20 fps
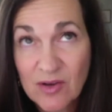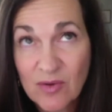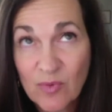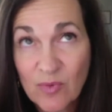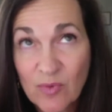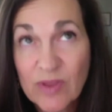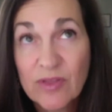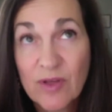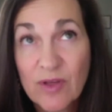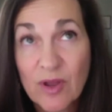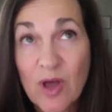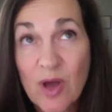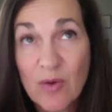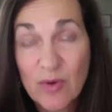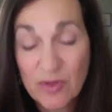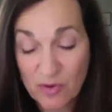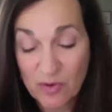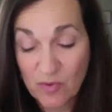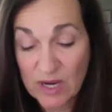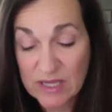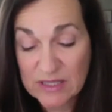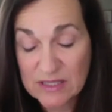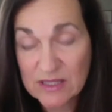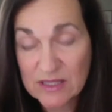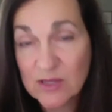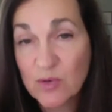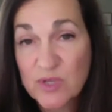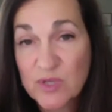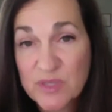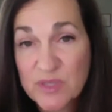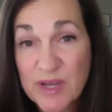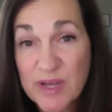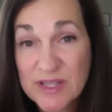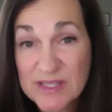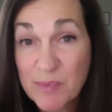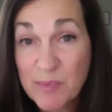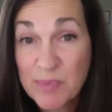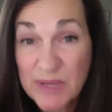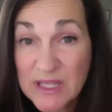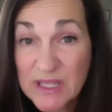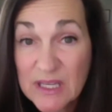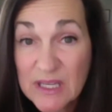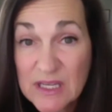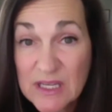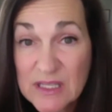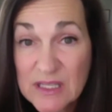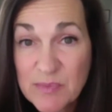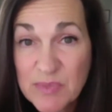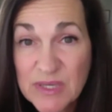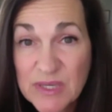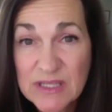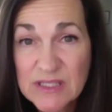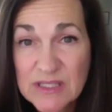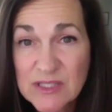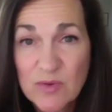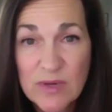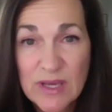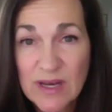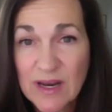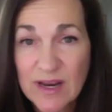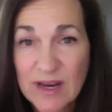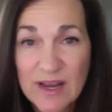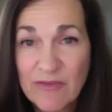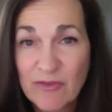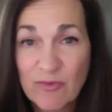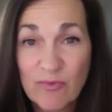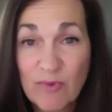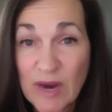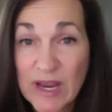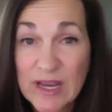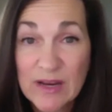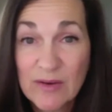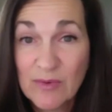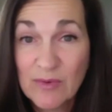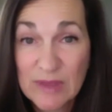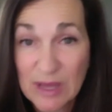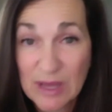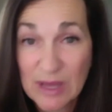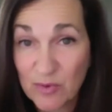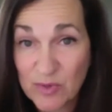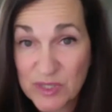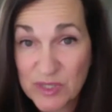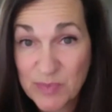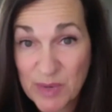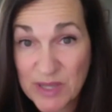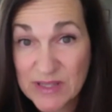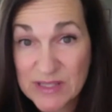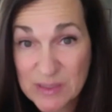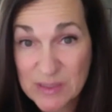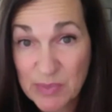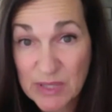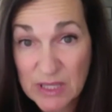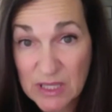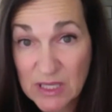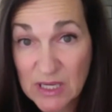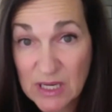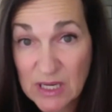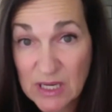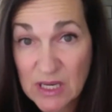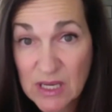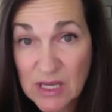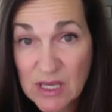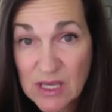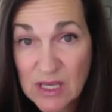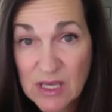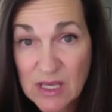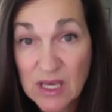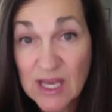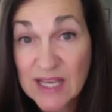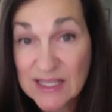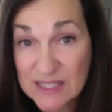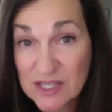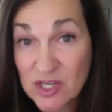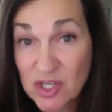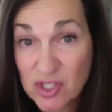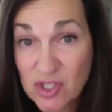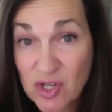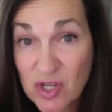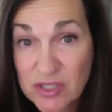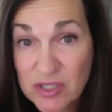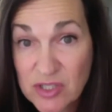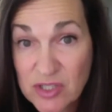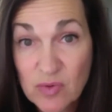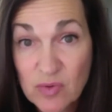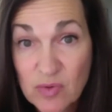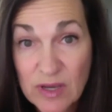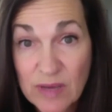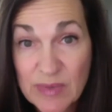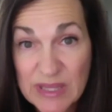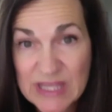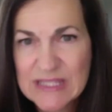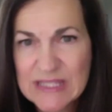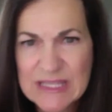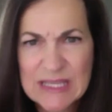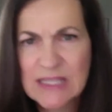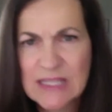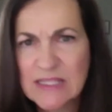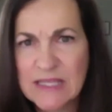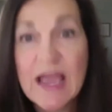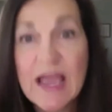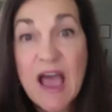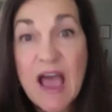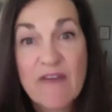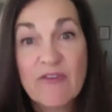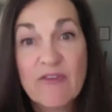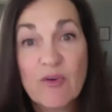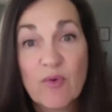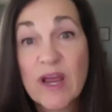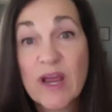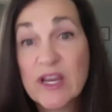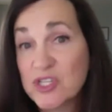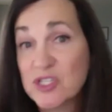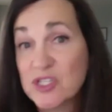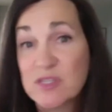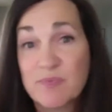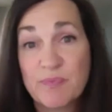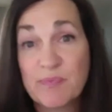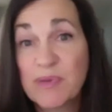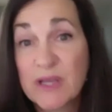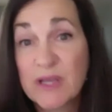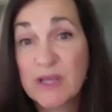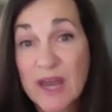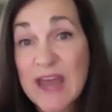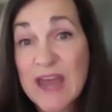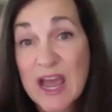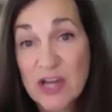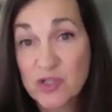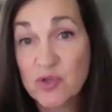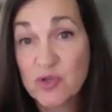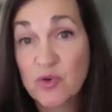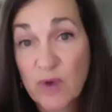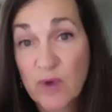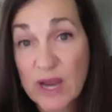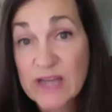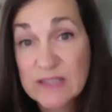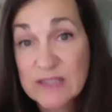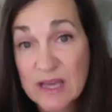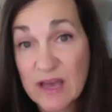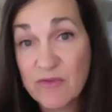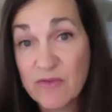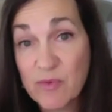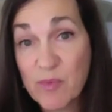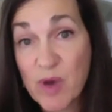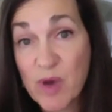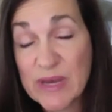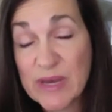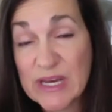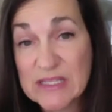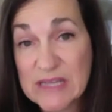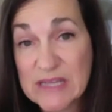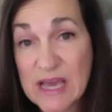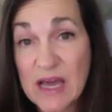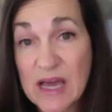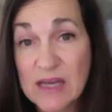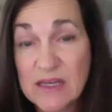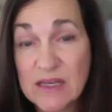along with their rights, their responsibilities, because you cannot have a right without a responsibility as an adult. These kids, they have a right, just a natural right to have a mom and a dad.